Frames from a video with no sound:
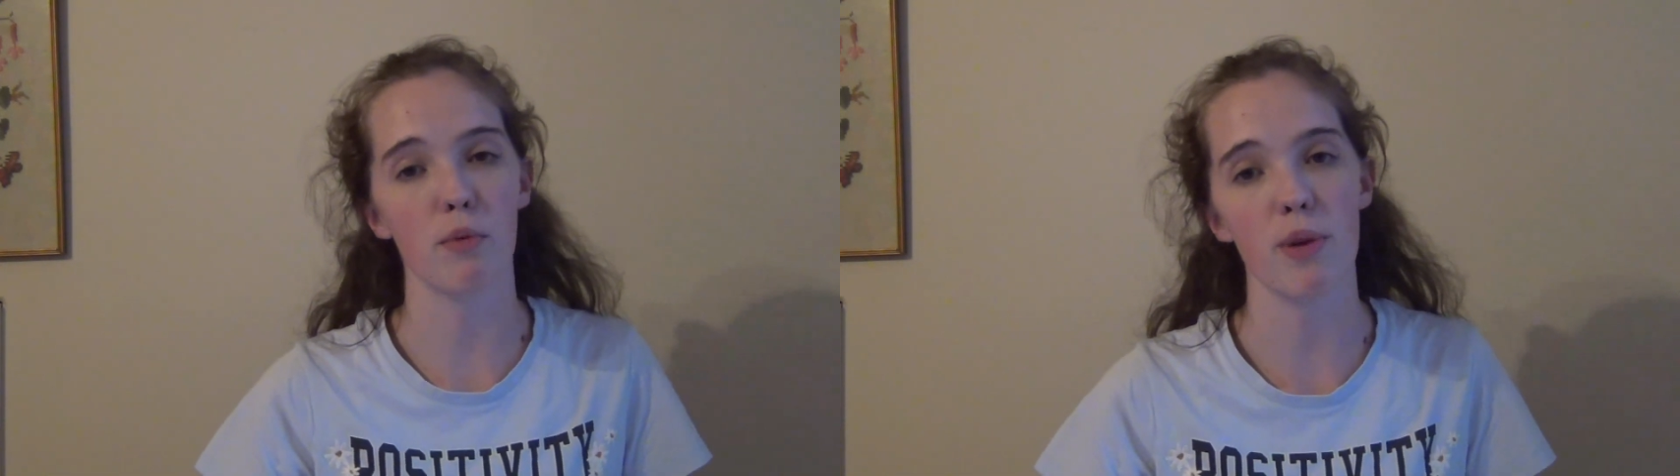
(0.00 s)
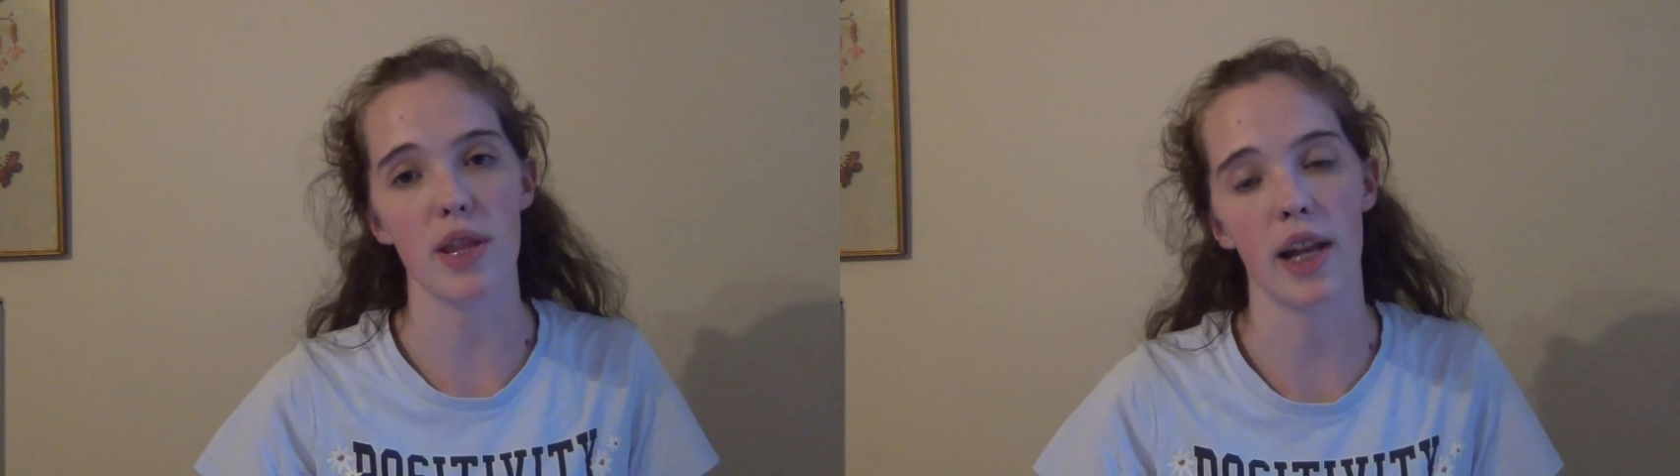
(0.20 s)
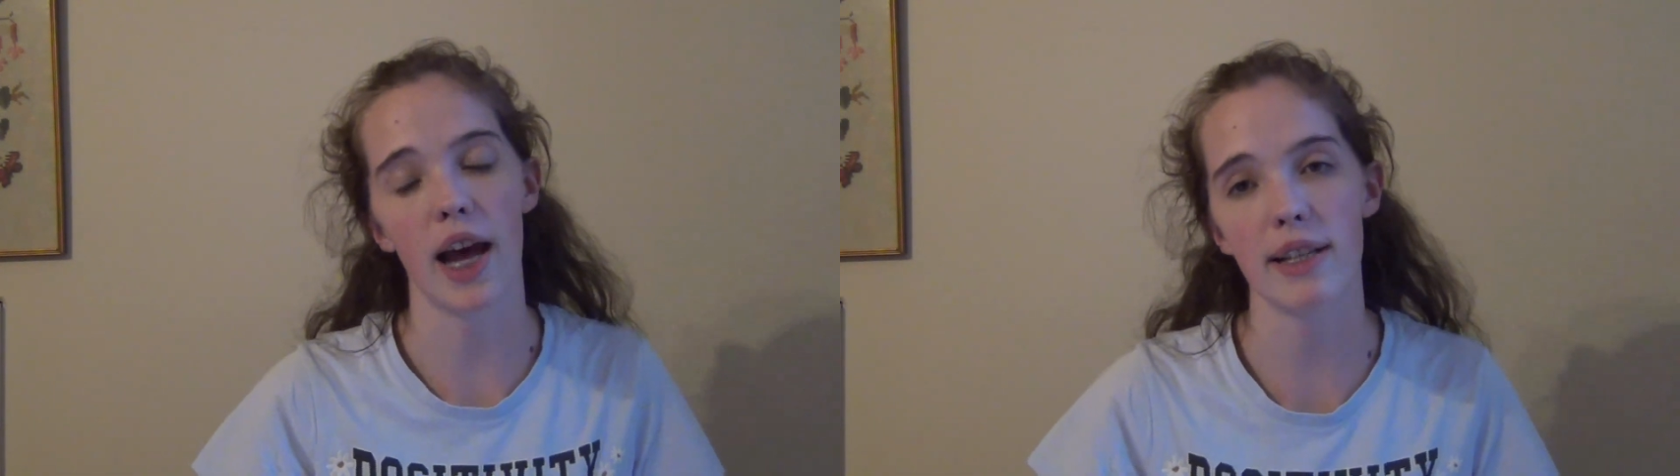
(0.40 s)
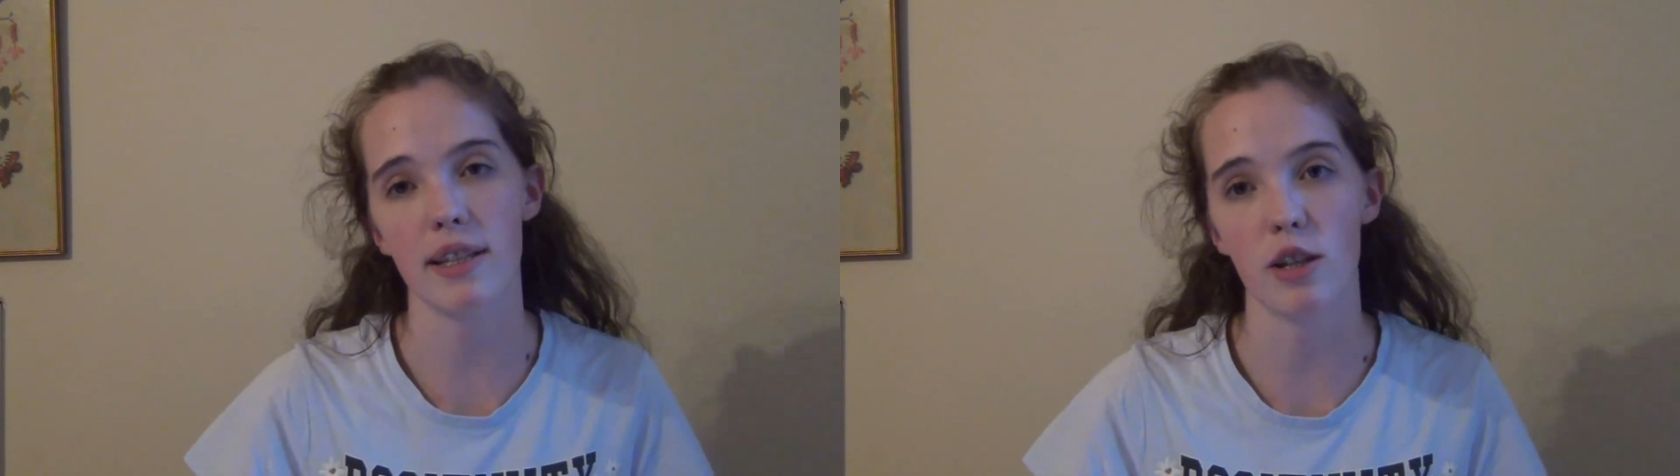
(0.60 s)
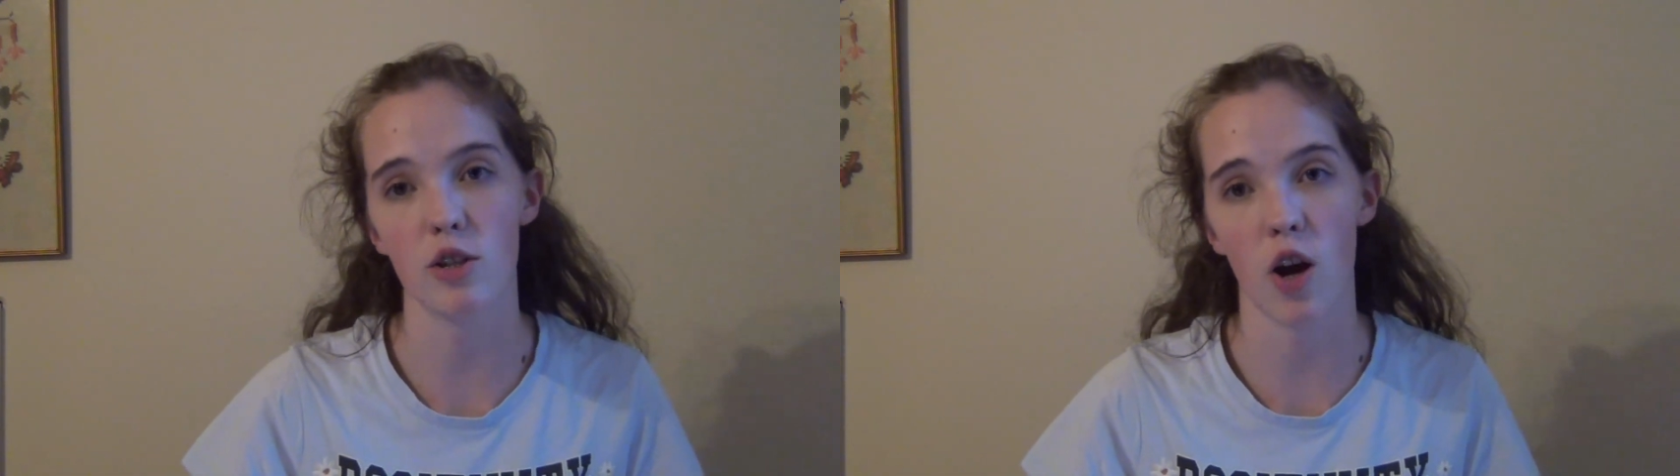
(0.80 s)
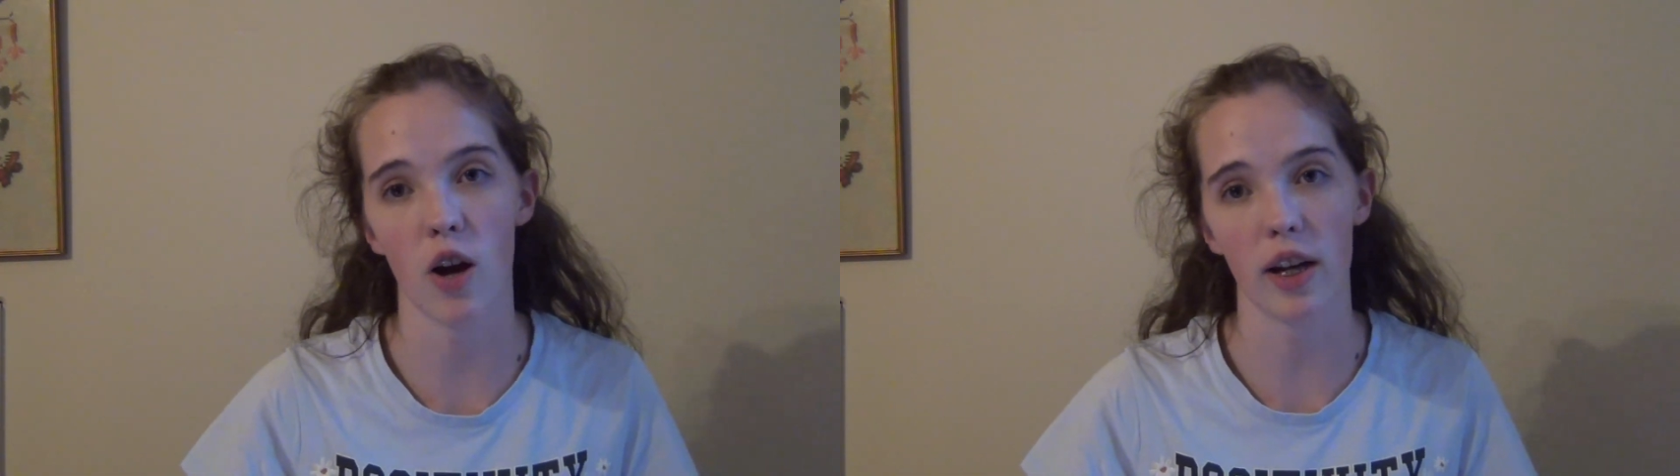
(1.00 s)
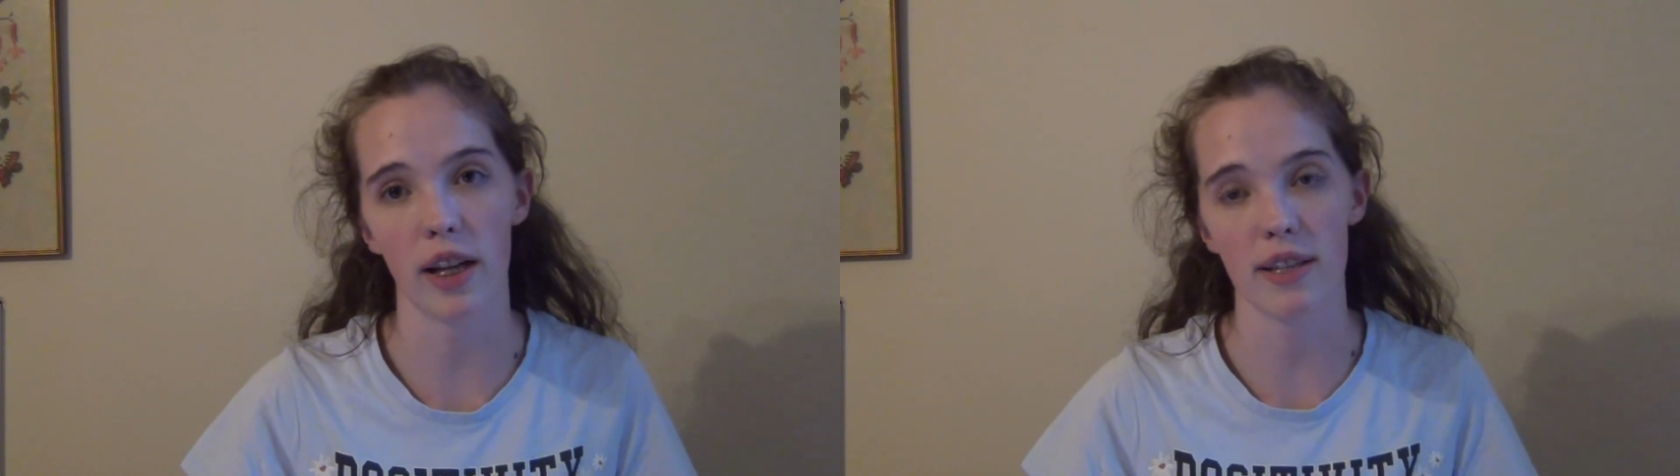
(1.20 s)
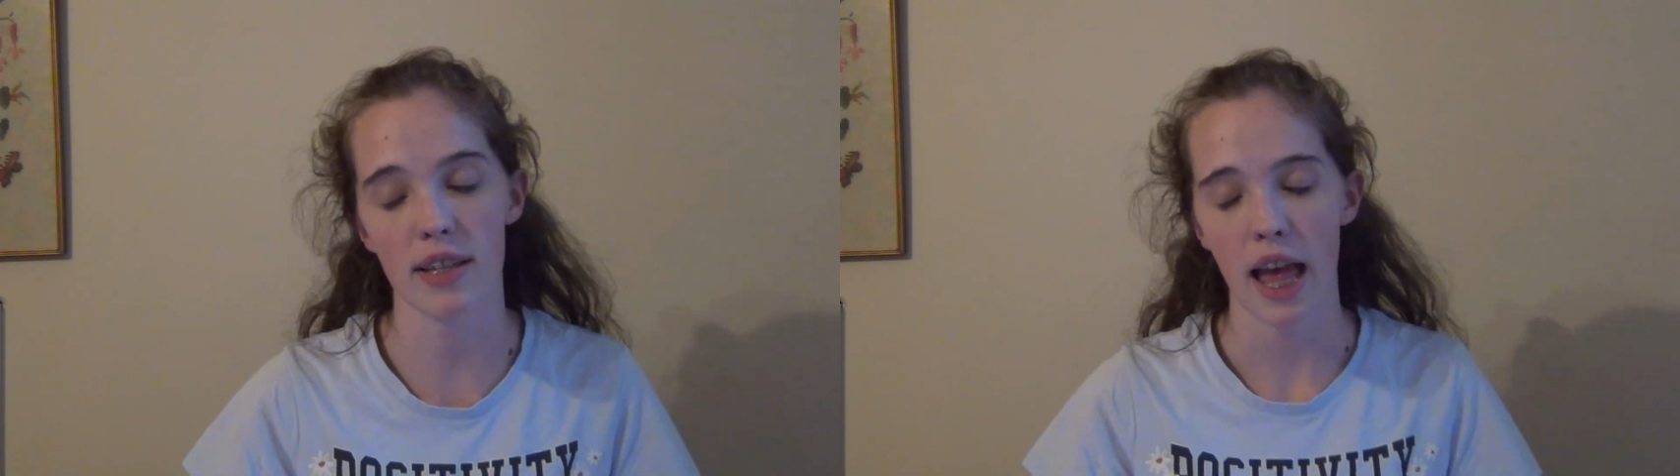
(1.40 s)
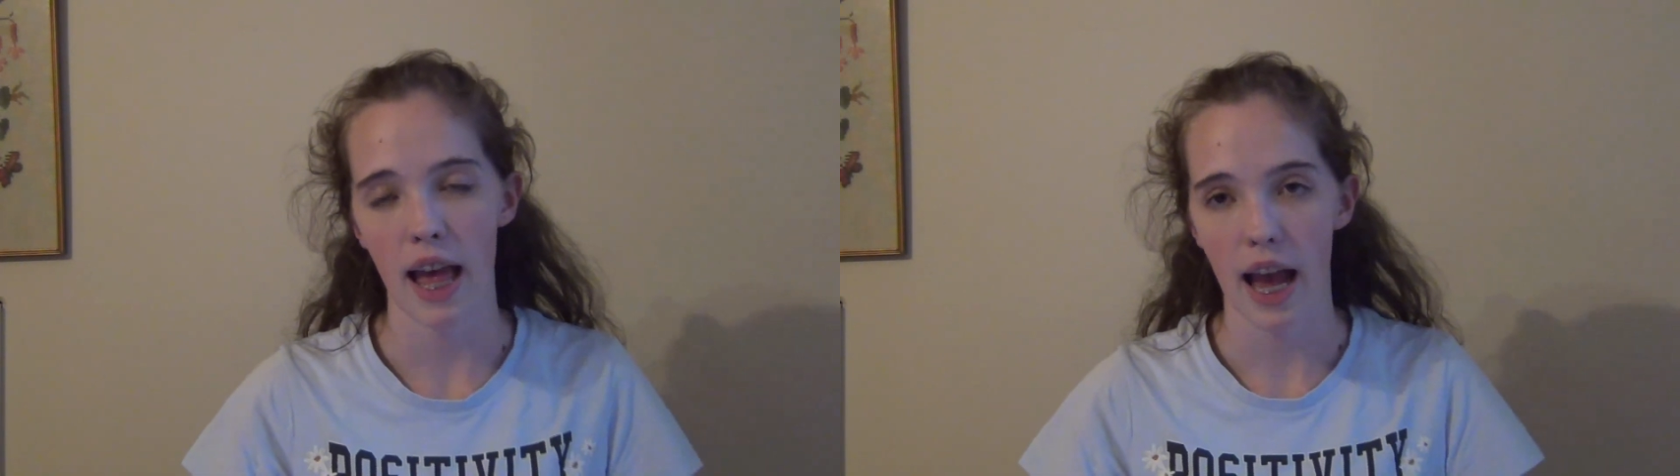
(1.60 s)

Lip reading: will be the light in the darkness